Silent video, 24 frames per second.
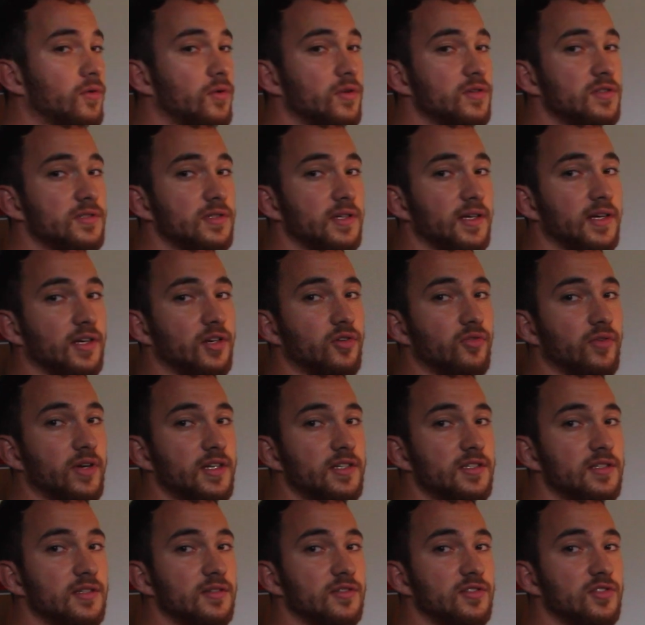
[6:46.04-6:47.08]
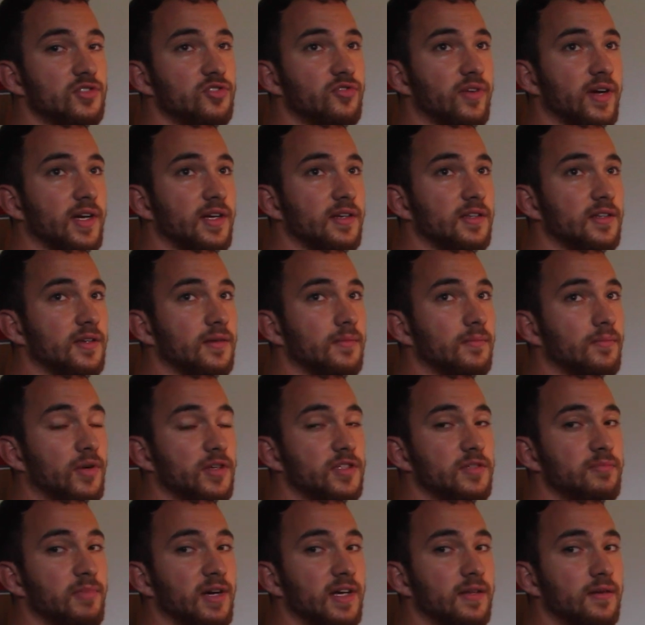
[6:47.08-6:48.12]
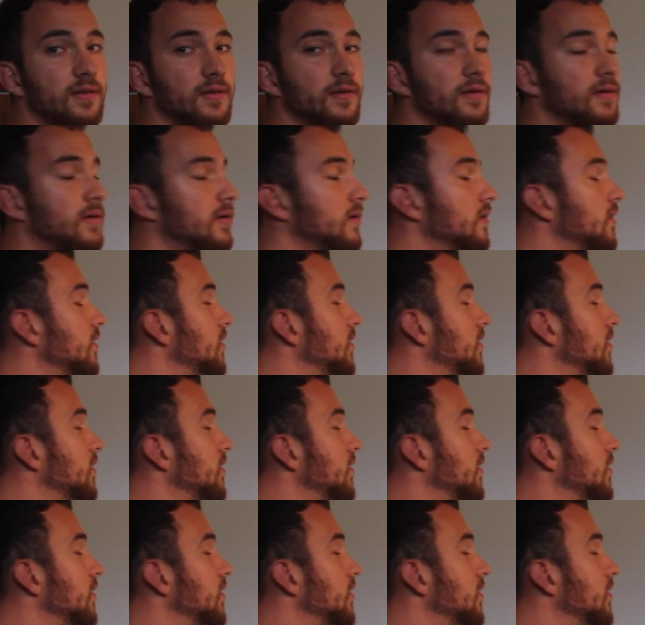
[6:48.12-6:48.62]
course increase strength much better.